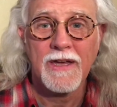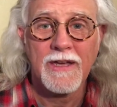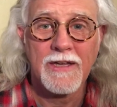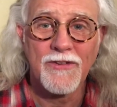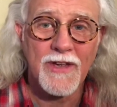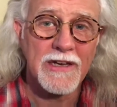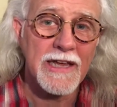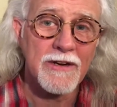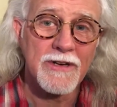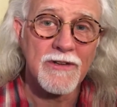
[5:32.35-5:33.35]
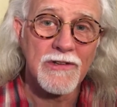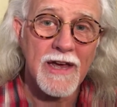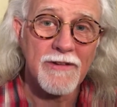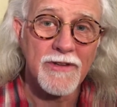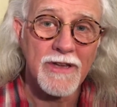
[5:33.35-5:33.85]
he said later in his
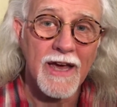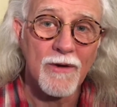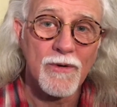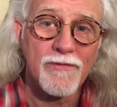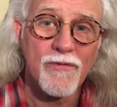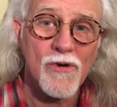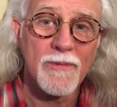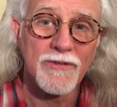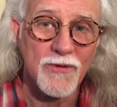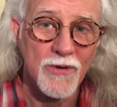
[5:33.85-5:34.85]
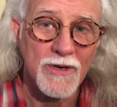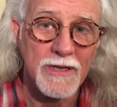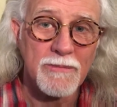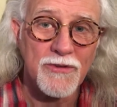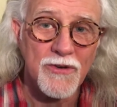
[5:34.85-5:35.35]
life that that reformatory
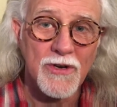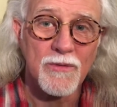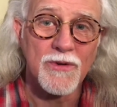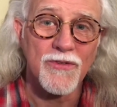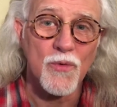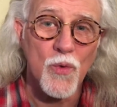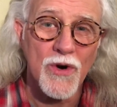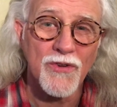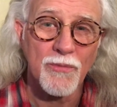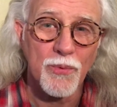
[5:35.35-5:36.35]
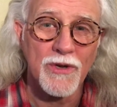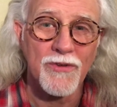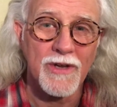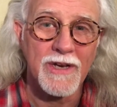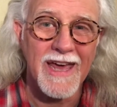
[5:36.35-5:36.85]
in Missouri was the worst
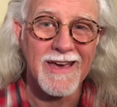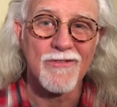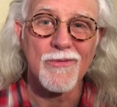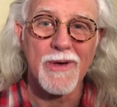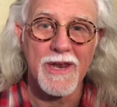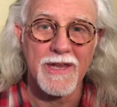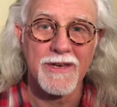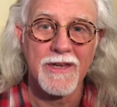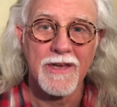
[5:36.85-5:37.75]
prison he'd ever been